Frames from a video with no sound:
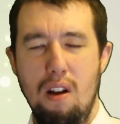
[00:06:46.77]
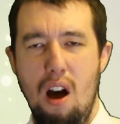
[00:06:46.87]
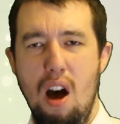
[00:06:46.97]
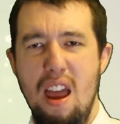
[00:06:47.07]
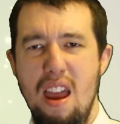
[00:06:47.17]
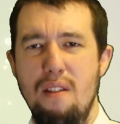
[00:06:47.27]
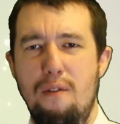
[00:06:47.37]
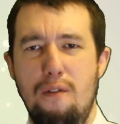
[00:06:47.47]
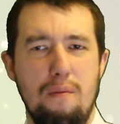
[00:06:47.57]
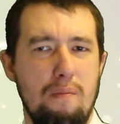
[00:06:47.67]

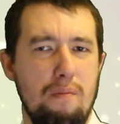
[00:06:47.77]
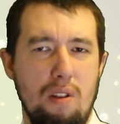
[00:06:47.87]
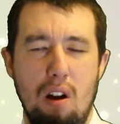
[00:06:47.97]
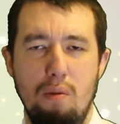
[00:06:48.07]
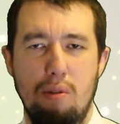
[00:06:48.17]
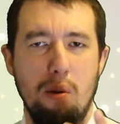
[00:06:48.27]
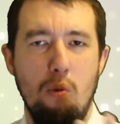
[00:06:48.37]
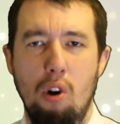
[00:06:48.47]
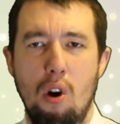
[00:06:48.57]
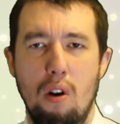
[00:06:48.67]
if
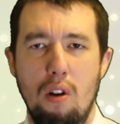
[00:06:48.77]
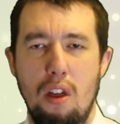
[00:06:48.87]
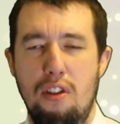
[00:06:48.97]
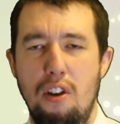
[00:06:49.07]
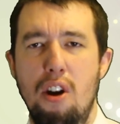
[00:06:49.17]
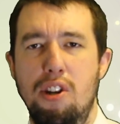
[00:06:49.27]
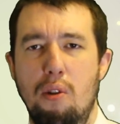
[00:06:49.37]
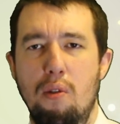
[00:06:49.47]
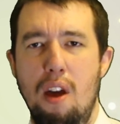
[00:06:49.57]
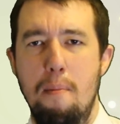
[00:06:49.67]
someone got a 30
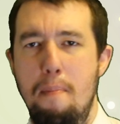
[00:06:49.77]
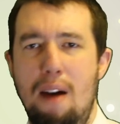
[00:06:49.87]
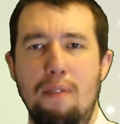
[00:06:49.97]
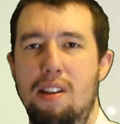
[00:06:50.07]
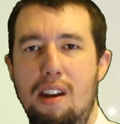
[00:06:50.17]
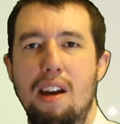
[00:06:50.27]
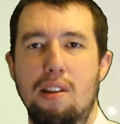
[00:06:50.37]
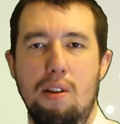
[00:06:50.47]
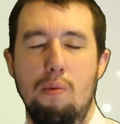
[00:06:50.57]
on their maths test,